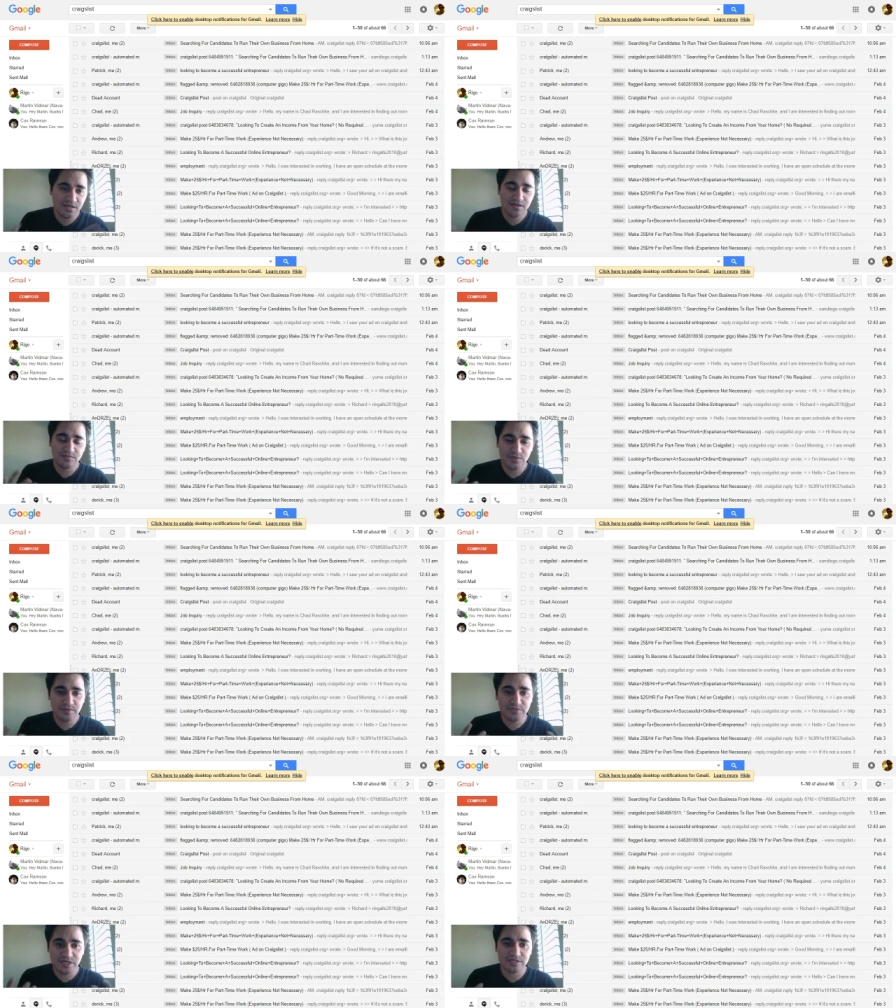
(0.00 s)
I'm
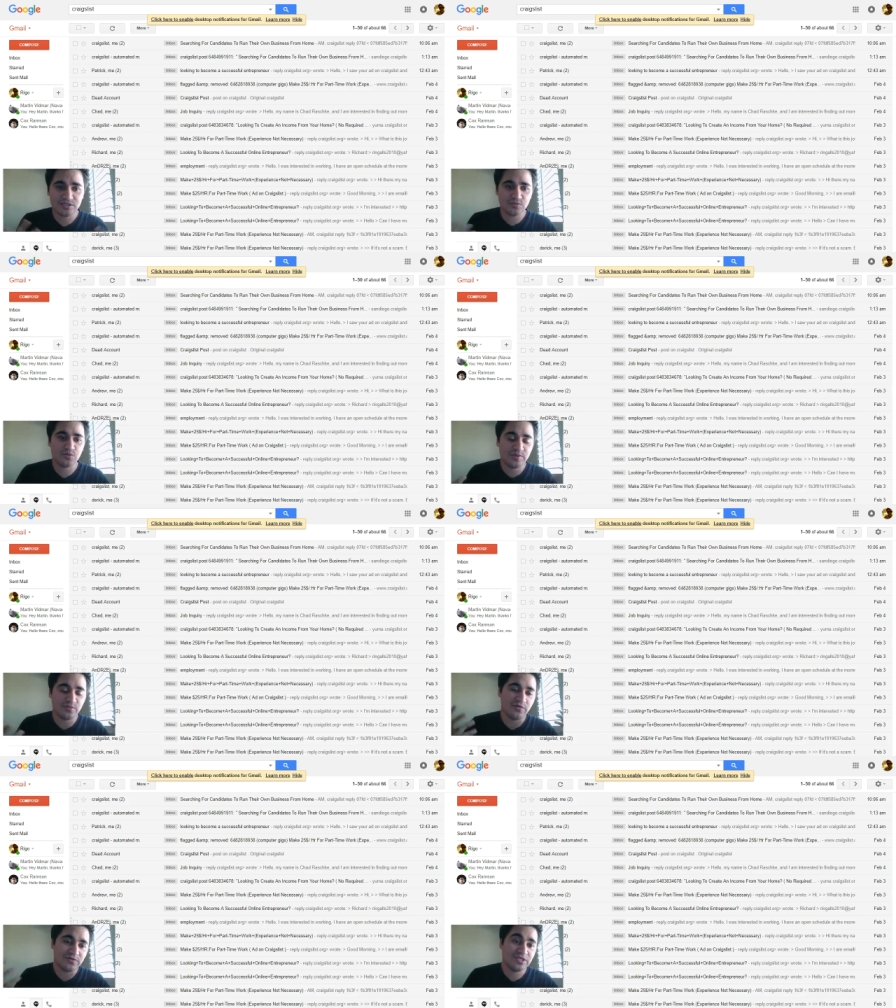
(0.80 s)
talking to more people
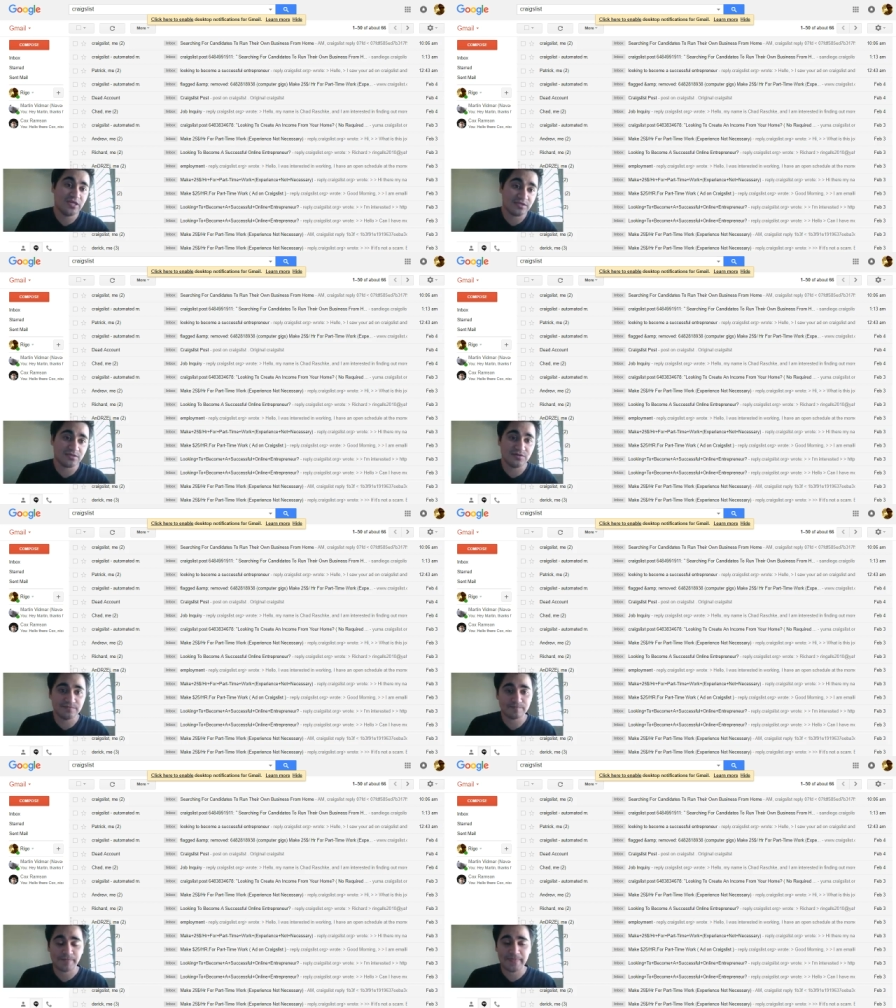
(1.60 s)
every day, so
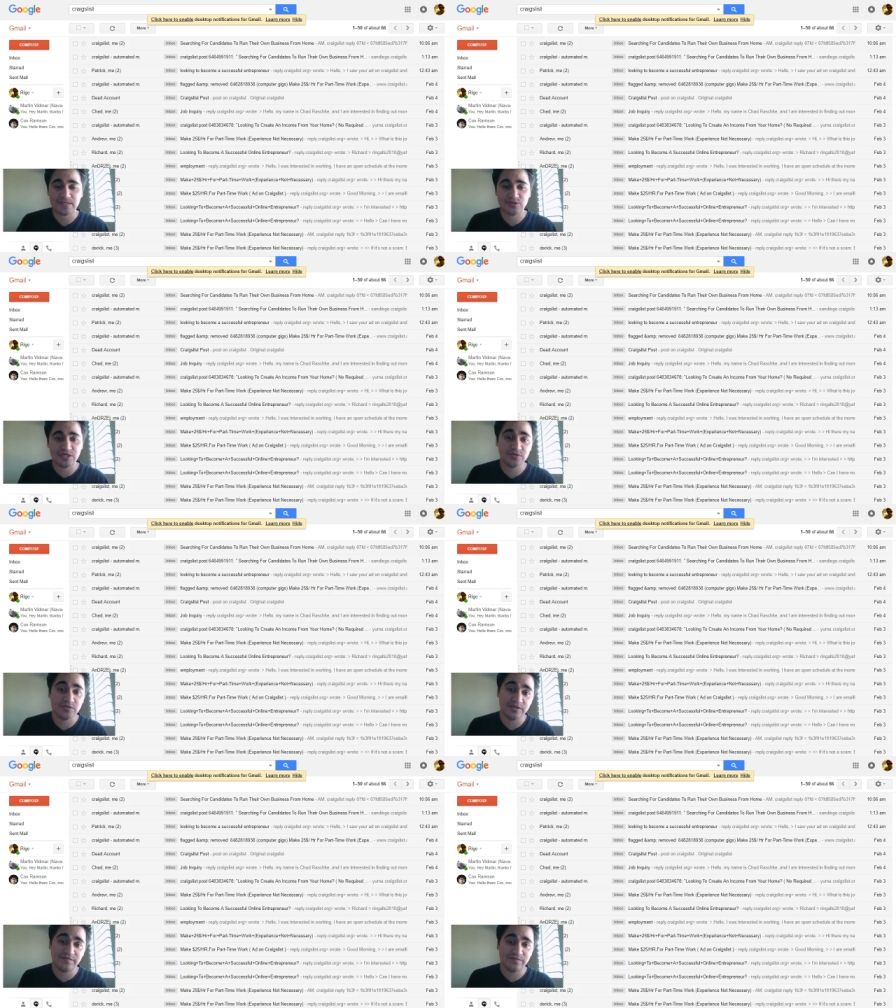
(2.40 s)
that's
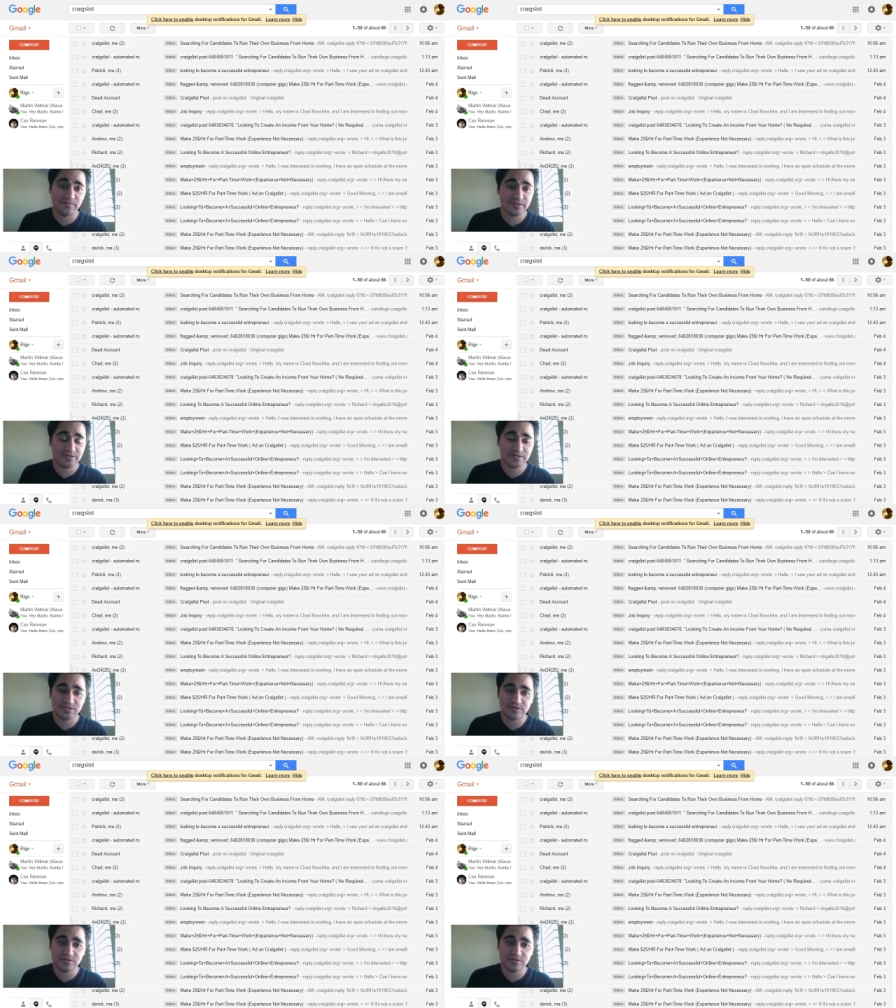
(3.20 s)
really good for business.